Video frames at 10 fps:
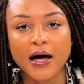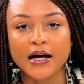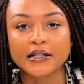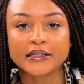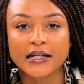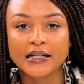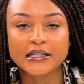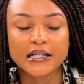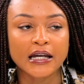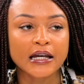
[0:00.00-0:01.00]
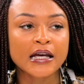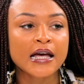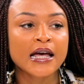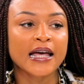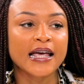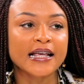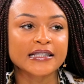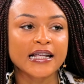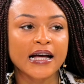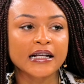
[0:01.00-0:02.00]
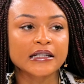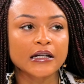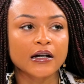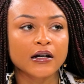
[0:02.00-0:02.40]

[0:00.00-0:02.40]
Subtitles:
and dating is that